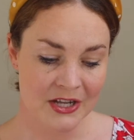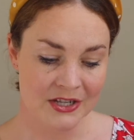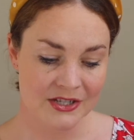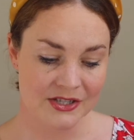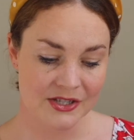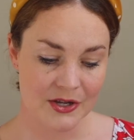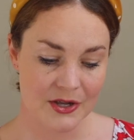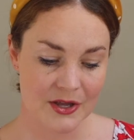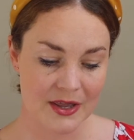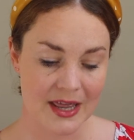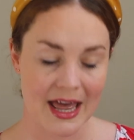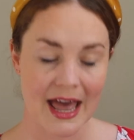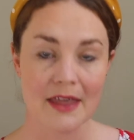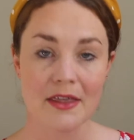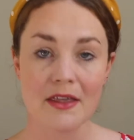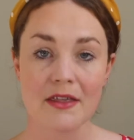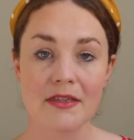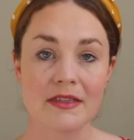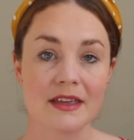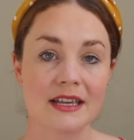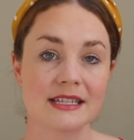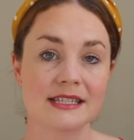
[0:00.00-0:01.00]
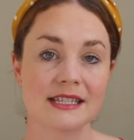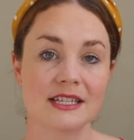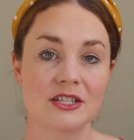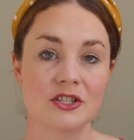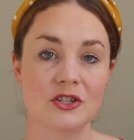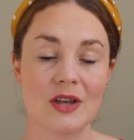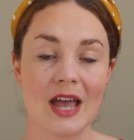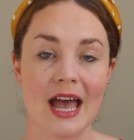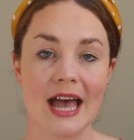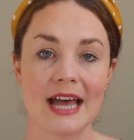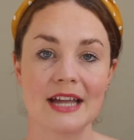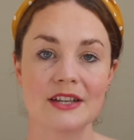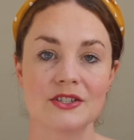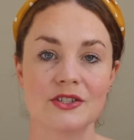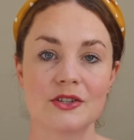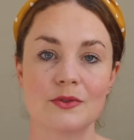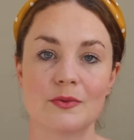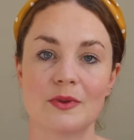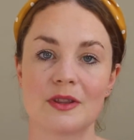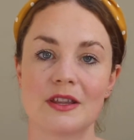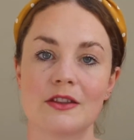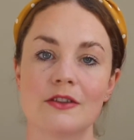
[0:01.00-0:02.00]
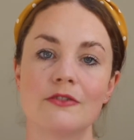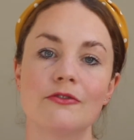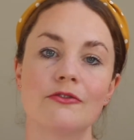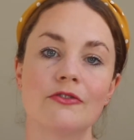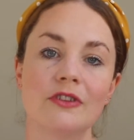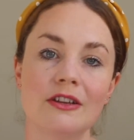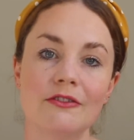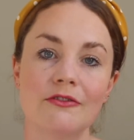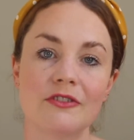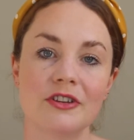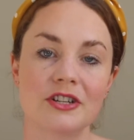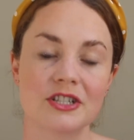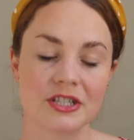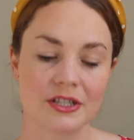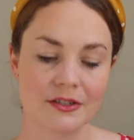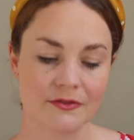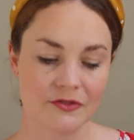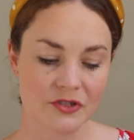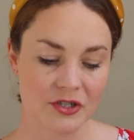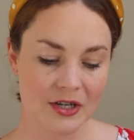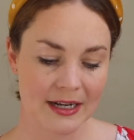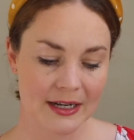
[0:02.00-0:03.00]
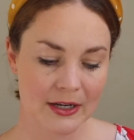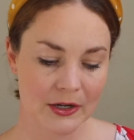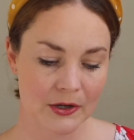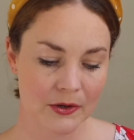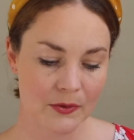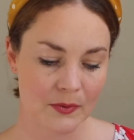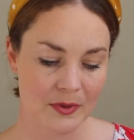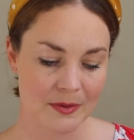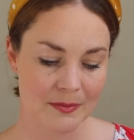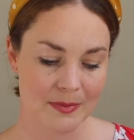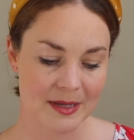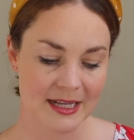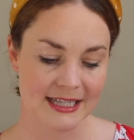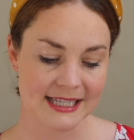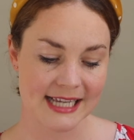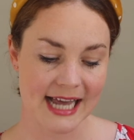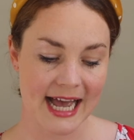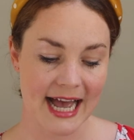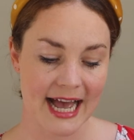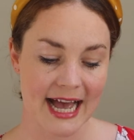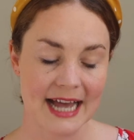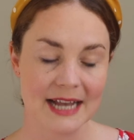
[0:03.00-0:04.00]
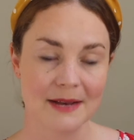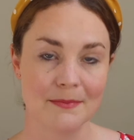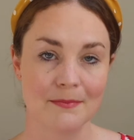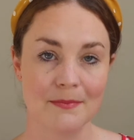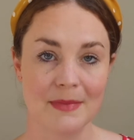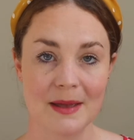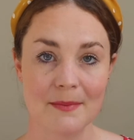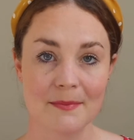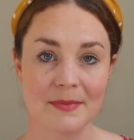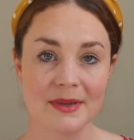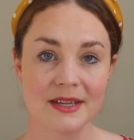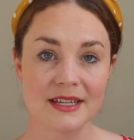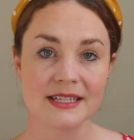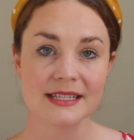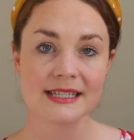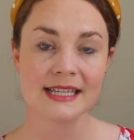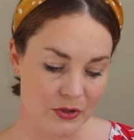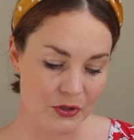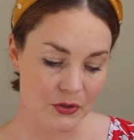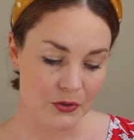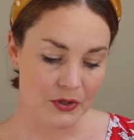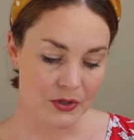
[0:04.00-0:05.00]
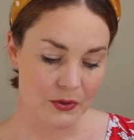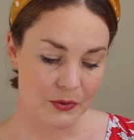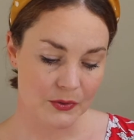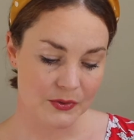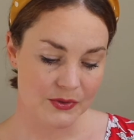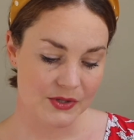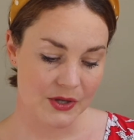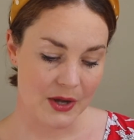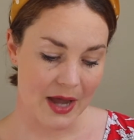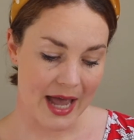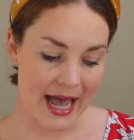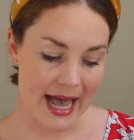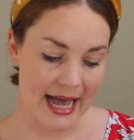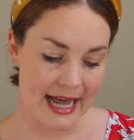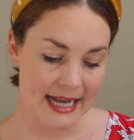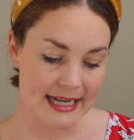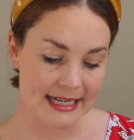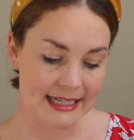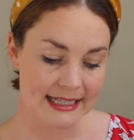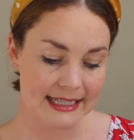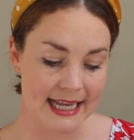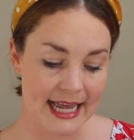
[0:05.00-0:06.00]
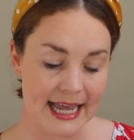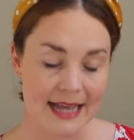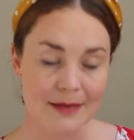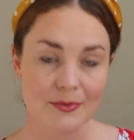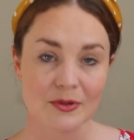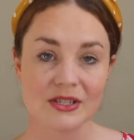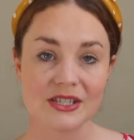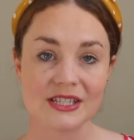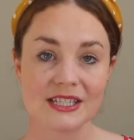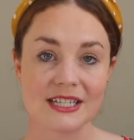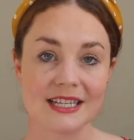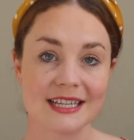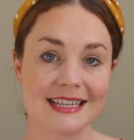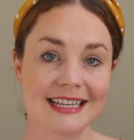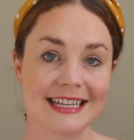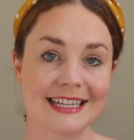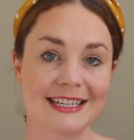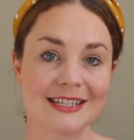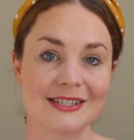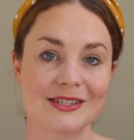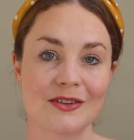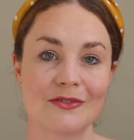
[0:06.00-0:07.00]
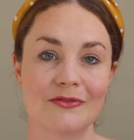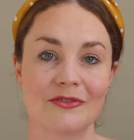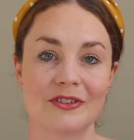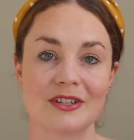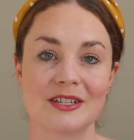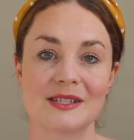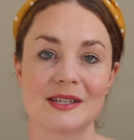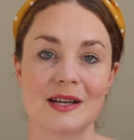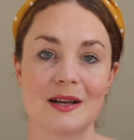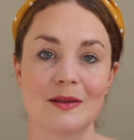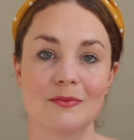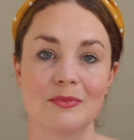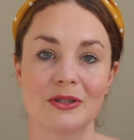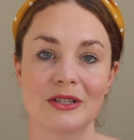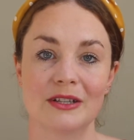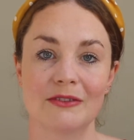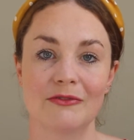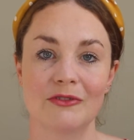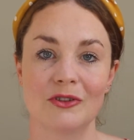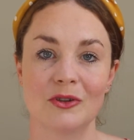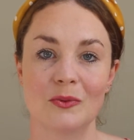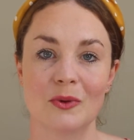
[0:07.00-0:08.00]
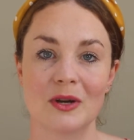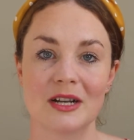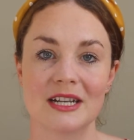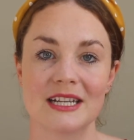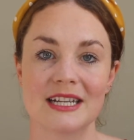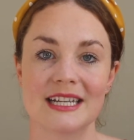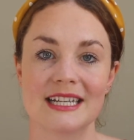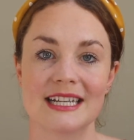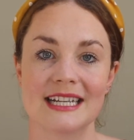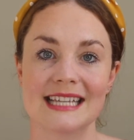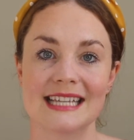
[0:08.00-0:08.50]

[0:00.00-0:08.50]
So the other things that you can do within the free version of Trello would be to add members. You can also add labels to things. So for example, if you want to